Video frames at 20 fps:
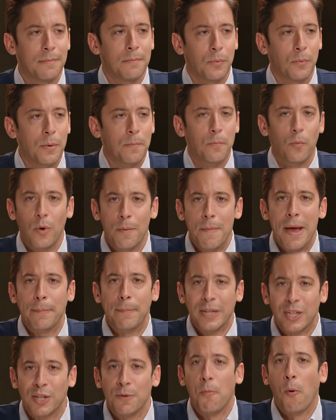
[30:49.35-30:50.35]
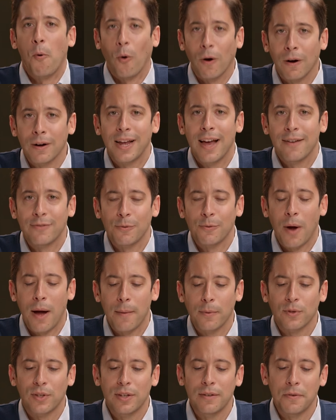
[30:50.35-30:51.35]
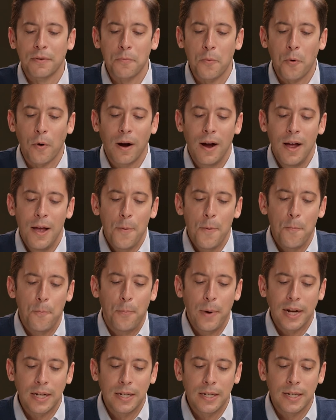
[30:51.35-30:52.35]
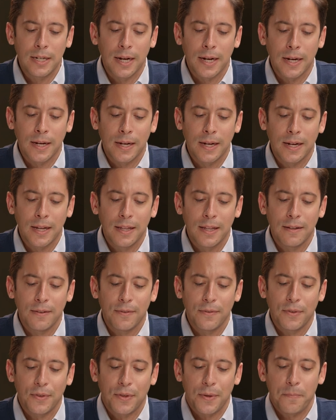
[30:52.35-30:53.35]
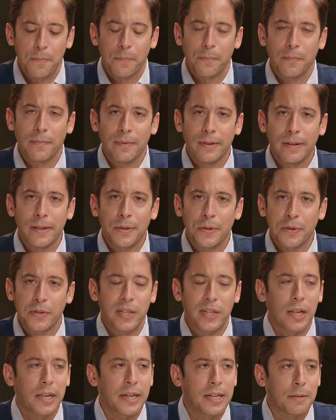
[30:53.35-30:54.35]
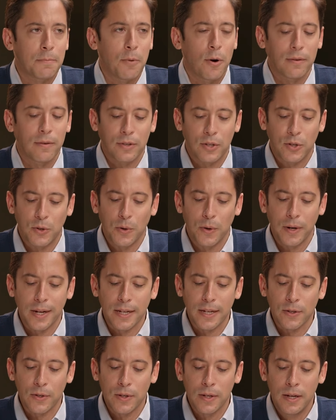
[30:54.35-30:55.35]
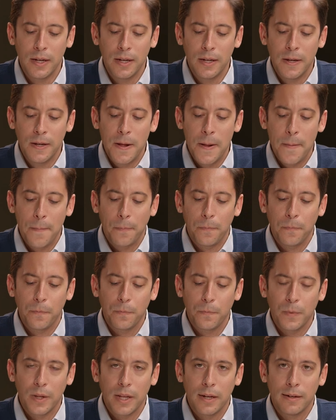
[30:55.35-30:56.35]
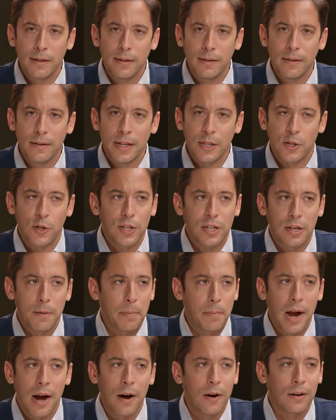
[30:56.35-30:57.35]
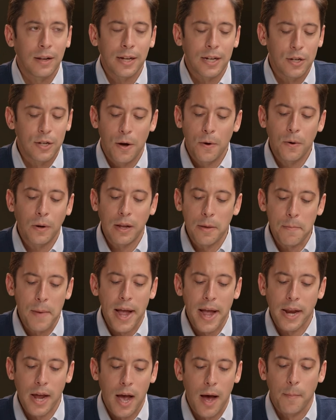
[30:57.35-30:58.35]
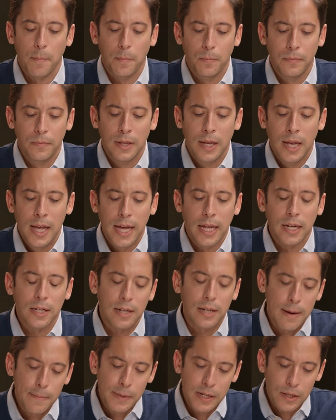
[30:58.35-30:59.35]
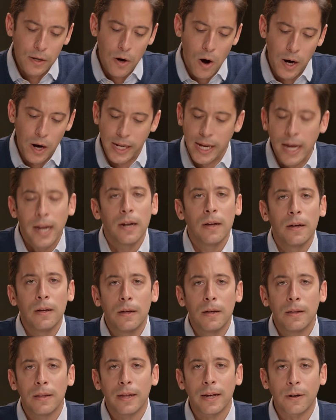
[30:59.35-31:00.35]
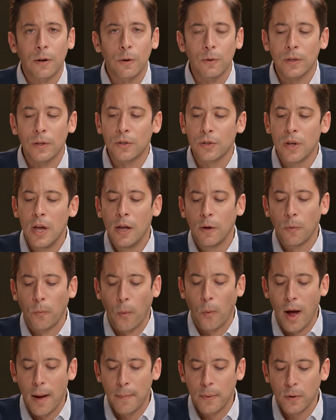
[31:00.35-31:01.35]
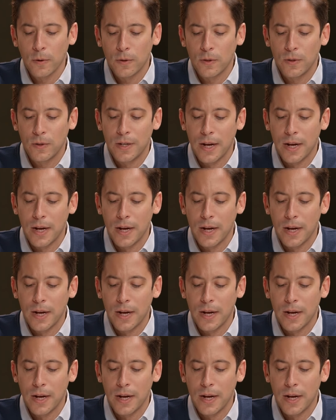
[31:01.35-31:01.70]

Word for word: would would make me support Kevin Roberts even more. But uh, the the silliest part of the story is it's just apparently totally made up. In a statement to the Guardian, they include this. Roberts